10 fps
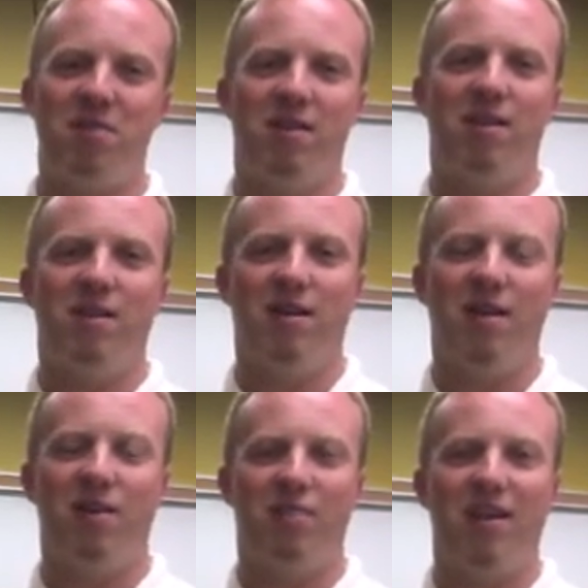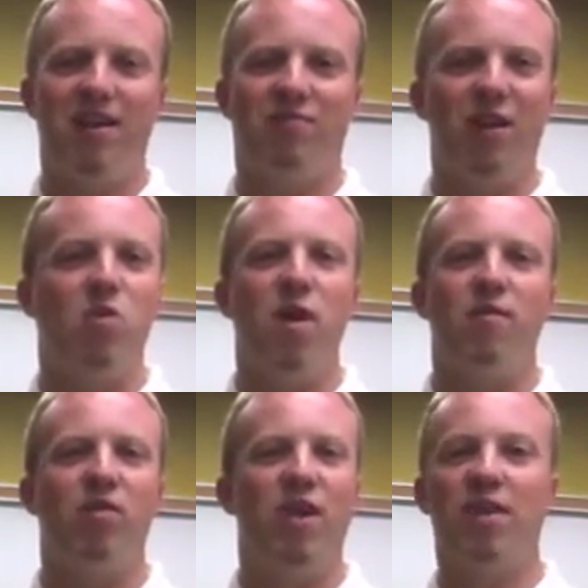but if they knew
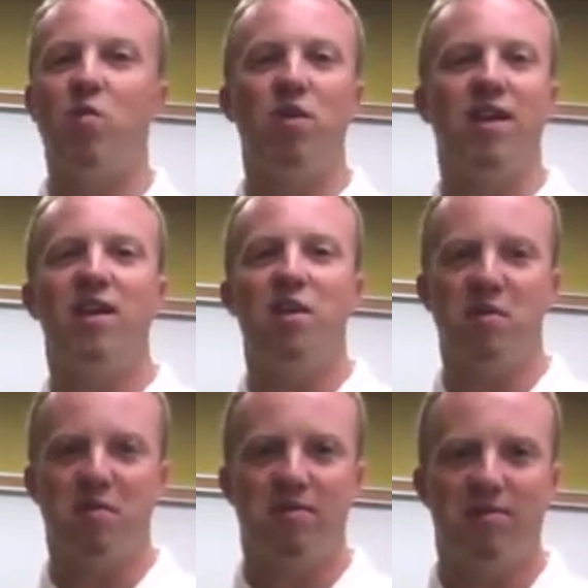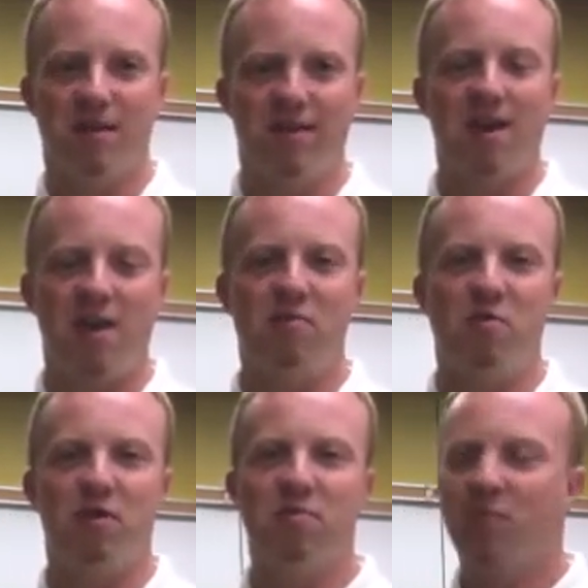everything, they wouldn't need you to design for them.